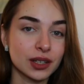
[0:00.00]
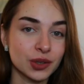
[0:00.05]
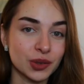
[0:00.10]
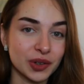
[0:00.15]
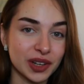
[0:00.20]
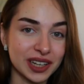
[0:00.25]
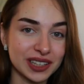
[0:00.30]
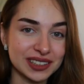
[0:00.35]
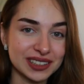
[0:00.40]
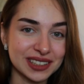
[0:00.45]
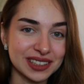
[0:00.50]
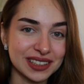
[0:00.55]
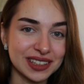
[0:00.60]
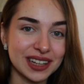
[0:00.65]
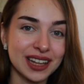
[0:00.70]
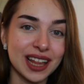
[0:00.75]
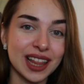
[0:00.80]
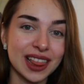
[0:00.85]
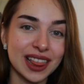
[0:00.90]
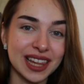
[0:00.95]

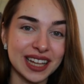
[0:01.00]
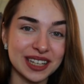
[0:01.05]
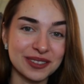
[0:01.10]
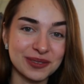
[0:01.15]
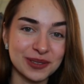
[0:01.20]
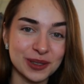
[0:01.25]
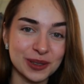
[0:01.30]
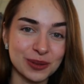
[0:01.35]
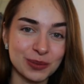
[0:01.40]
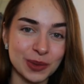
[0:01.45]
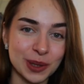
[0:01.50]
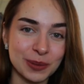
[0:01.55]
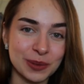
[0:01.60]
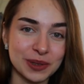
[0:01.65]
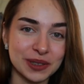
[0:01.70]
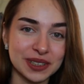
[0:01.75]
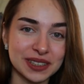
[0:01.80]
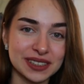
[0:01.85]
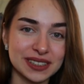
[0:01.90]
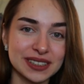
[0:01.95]
Creating lifelong
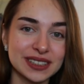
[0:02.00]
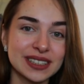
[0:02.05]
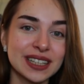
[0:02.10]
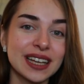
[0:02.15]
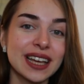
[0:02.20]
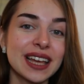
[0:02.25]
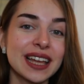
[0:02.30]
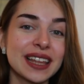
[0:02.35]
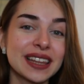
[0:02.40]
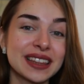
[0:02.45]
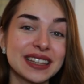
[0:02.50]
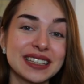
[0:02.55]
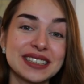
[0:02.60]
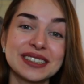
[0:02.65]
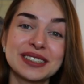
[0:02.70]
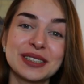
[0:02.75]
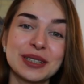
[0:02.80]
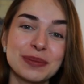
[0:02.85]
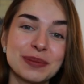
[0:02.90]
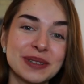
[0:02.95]
memories.
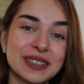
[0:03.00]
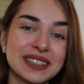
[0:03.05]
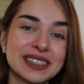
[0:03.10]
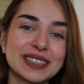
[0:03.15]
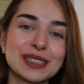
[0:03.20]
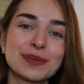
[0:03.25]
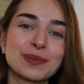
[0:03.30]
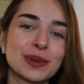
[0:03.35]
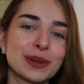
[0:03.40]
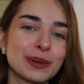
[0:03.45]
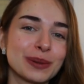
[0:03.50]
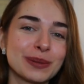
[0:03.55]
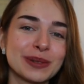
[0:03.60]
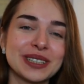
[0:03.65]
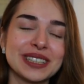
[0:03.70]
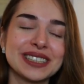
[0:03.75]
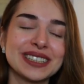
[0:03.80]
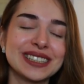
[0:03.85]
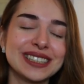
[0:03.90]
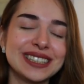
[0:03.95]
This topic is
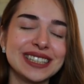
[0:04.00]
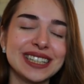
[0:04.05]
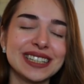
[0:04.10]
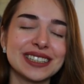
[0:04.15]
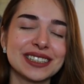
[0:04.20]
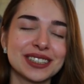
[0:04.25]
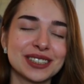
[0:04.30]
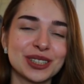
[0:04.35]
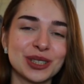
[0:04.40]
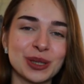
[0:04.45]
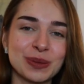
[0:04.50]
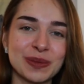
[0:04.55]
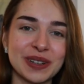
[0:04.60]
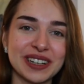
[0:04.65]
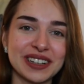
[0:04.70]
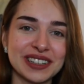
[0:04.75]
probably dearest to my